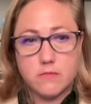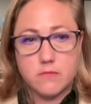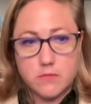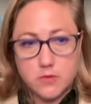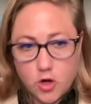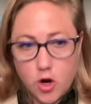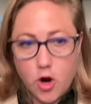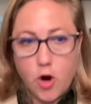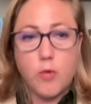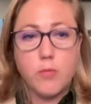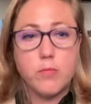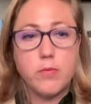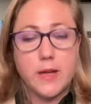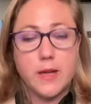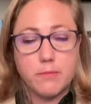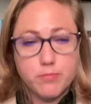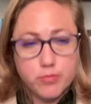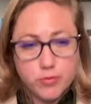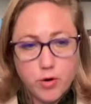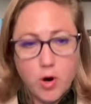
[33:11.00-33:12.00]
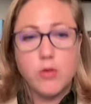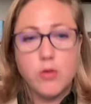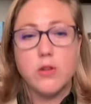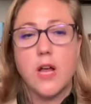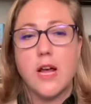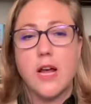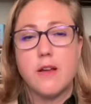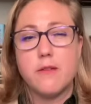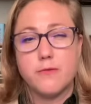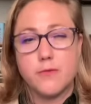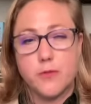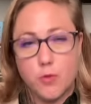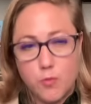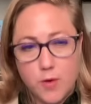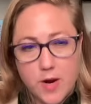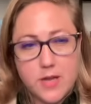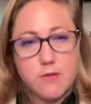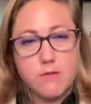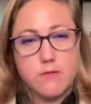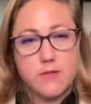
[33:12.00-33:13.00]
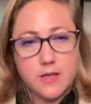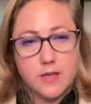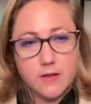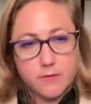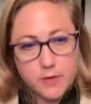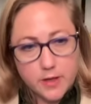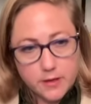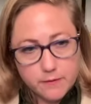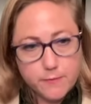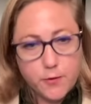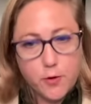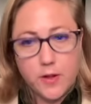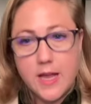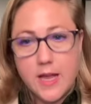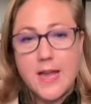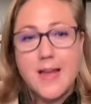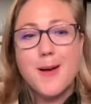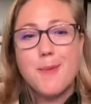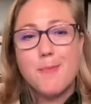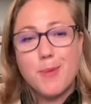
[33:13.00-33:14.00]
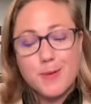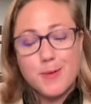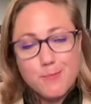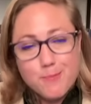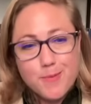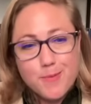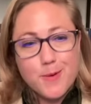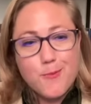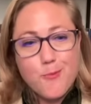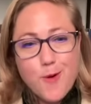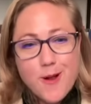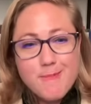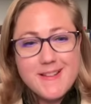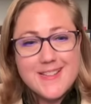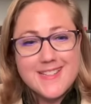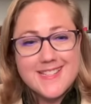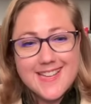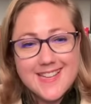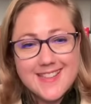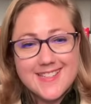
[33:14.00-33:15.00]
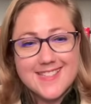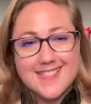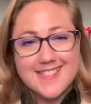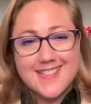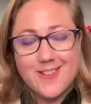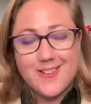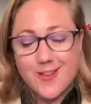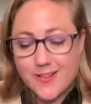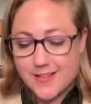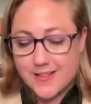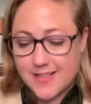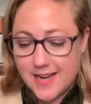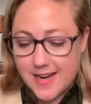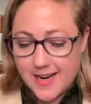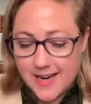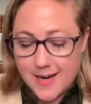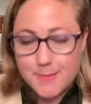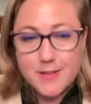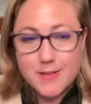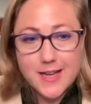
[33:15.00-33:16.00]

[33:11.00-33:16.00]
no, like pro-life, the way you think of like full, but women say this thing all the time.